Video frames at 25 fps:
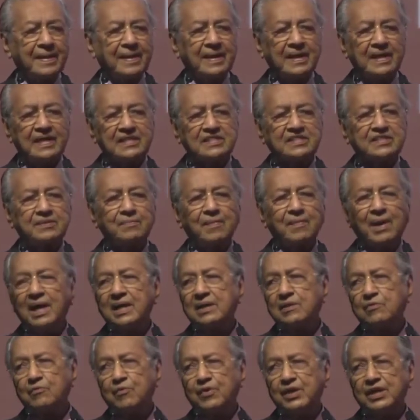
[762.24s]
A
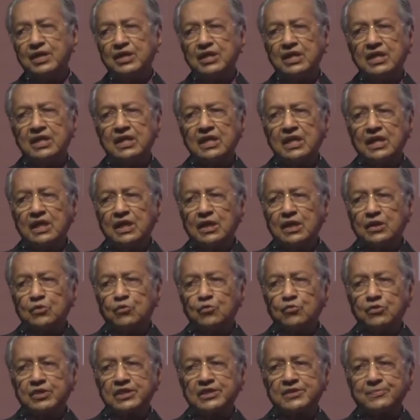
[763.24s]
smart way
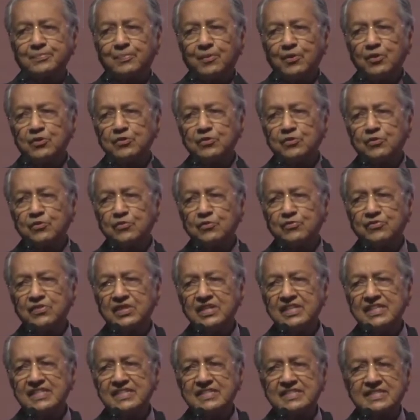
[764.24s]
to respond to
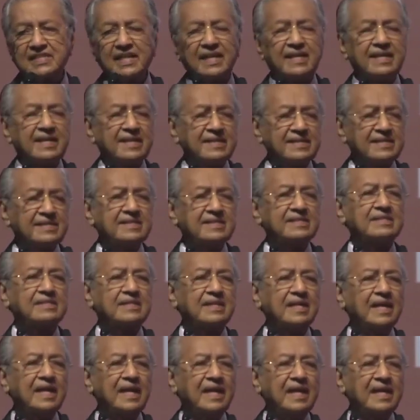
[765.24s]
these challenges
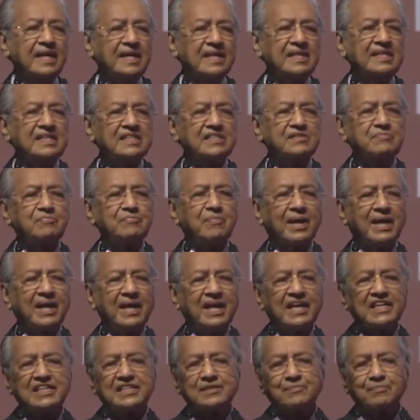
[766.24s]
is by
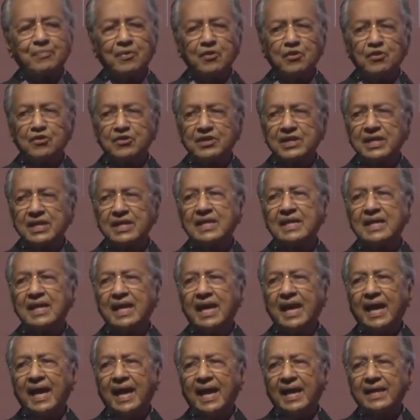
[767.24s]
exploring
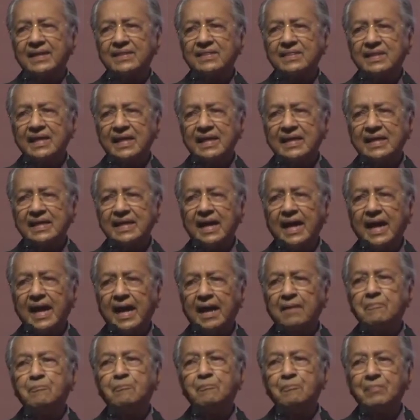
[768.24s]
and taking
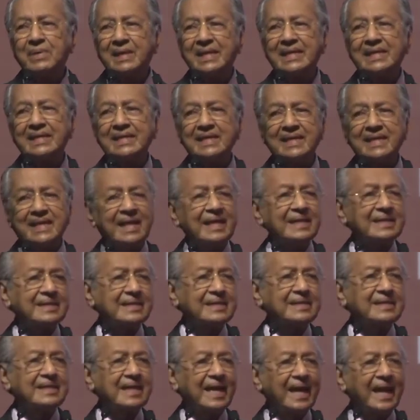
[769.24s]
up big
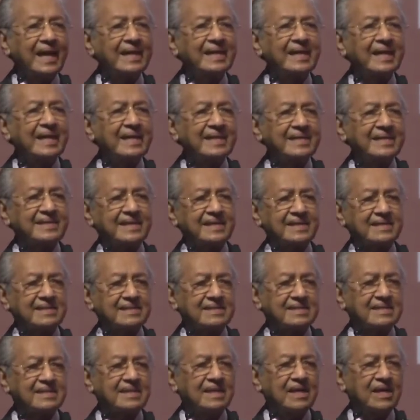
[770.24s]
data
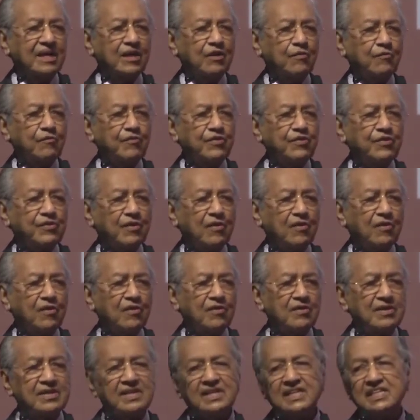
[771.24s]
analytics with
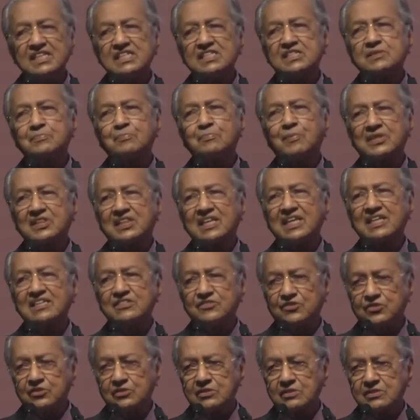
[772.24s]
all its
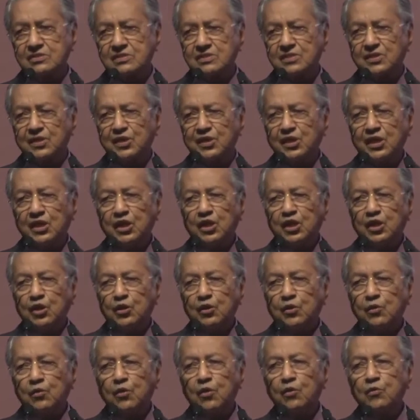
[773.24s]
potentials.
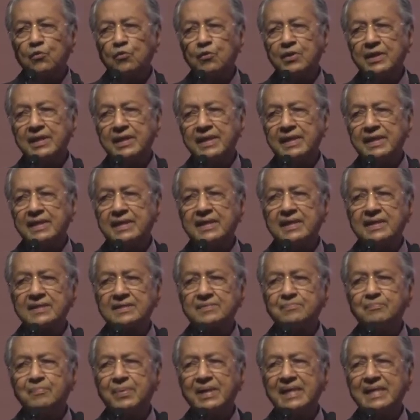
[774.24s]
Not only does
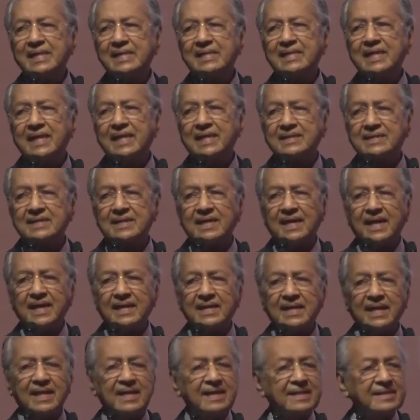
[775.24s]
big data
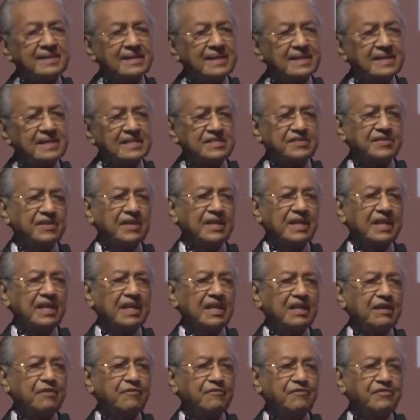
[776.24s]
analytics
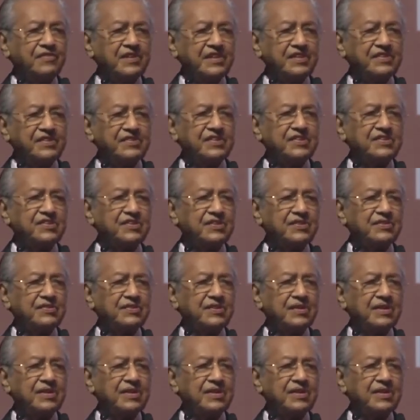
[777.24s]
feature